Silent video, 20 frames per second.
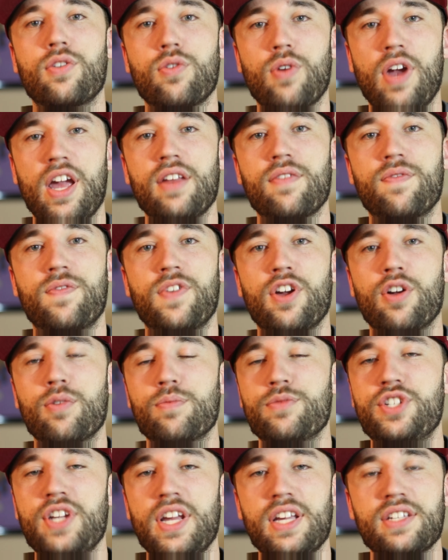great
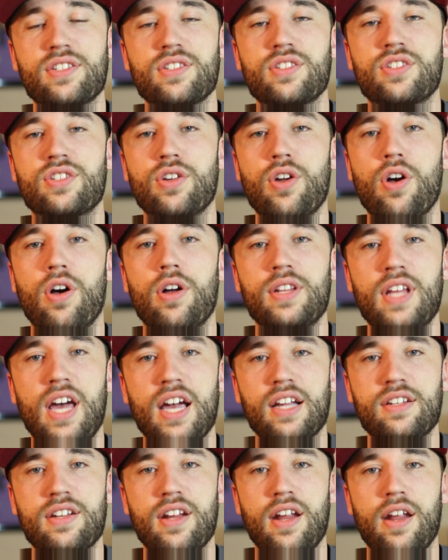film. Jason Segel
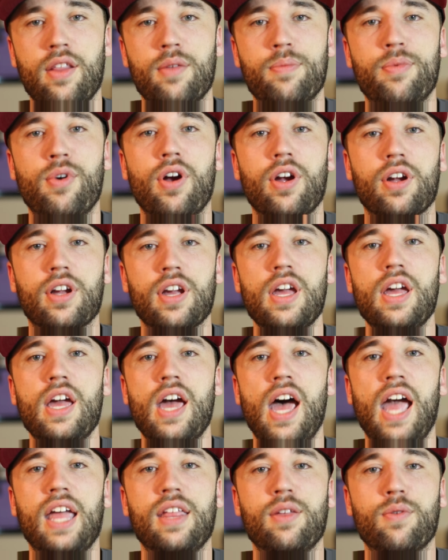knocked it out of the park.
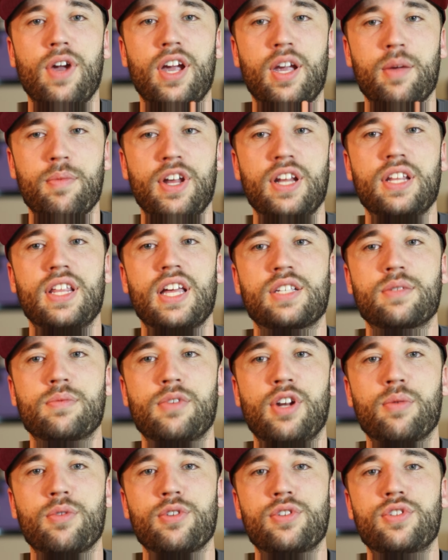Highly recommended. That's
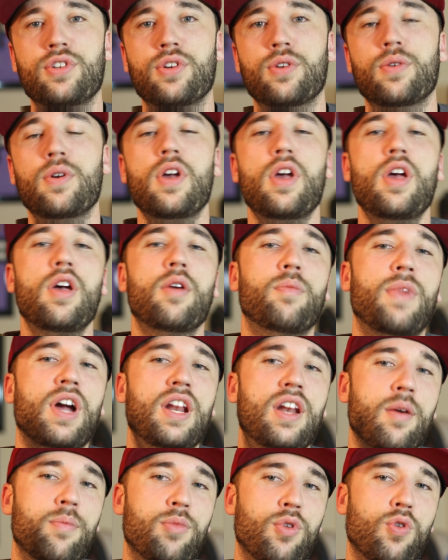my number 2. My
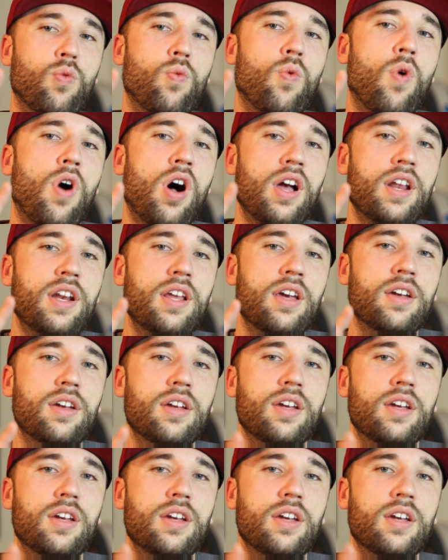number 1